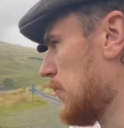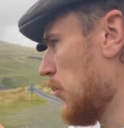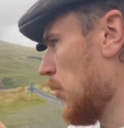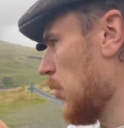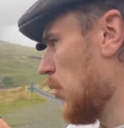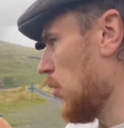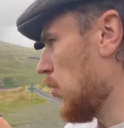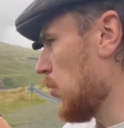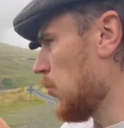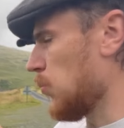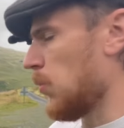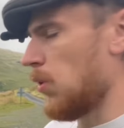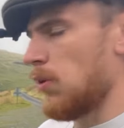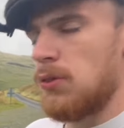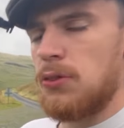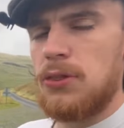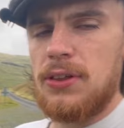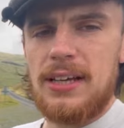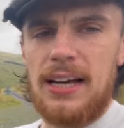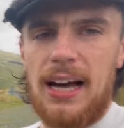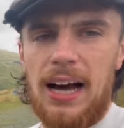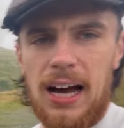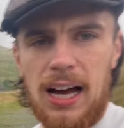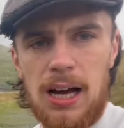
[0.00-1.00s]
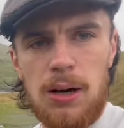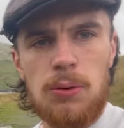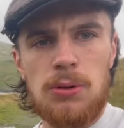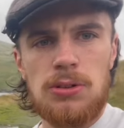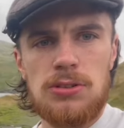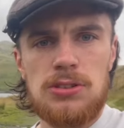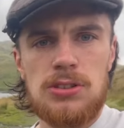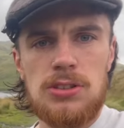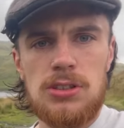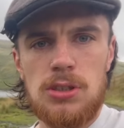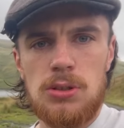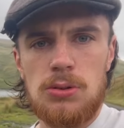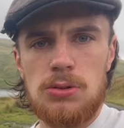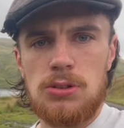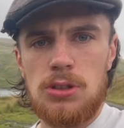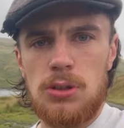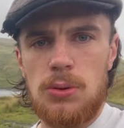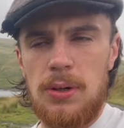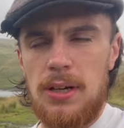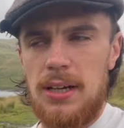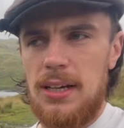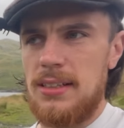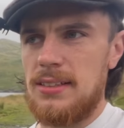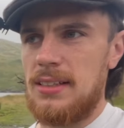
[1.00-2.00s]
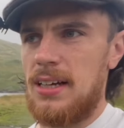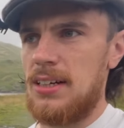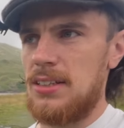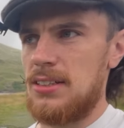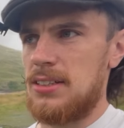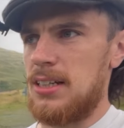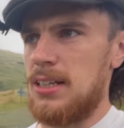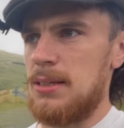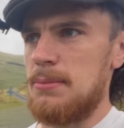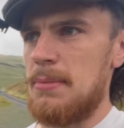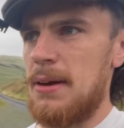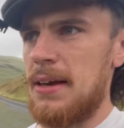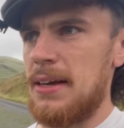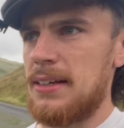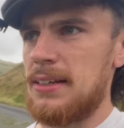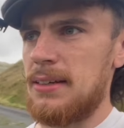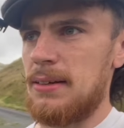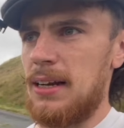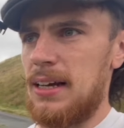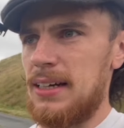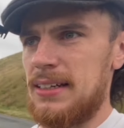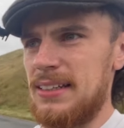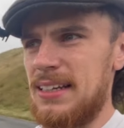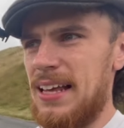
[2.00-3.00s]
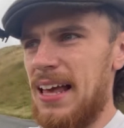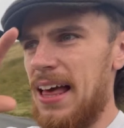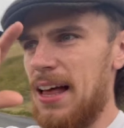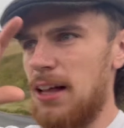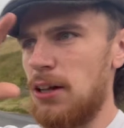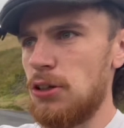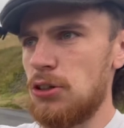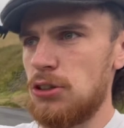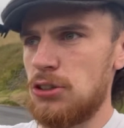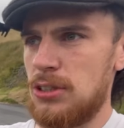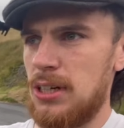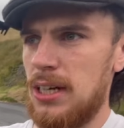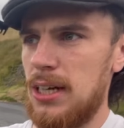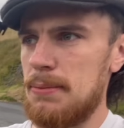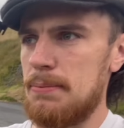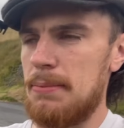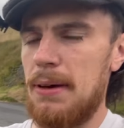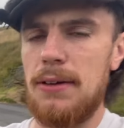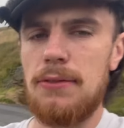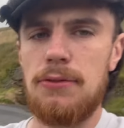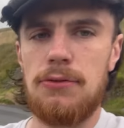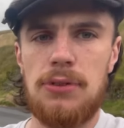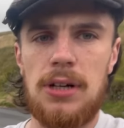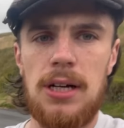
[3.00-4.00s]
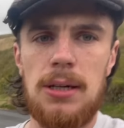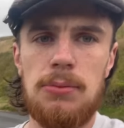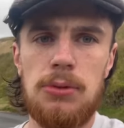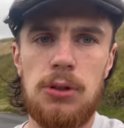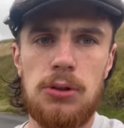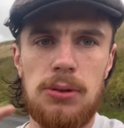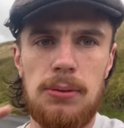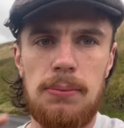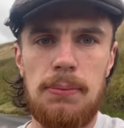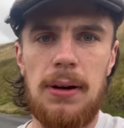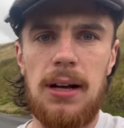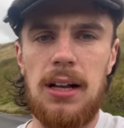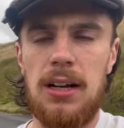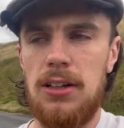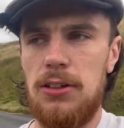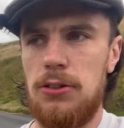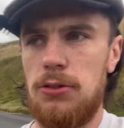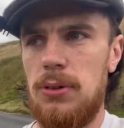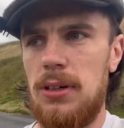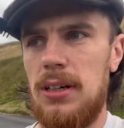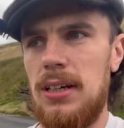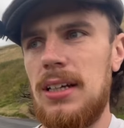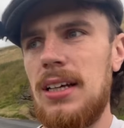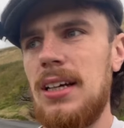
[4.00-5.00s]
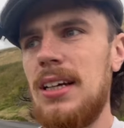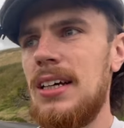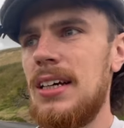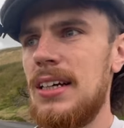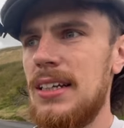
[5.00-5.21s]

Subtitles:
But one thing I want to do to it is actually make a, like, an L-shaped bed frame using pallets, right?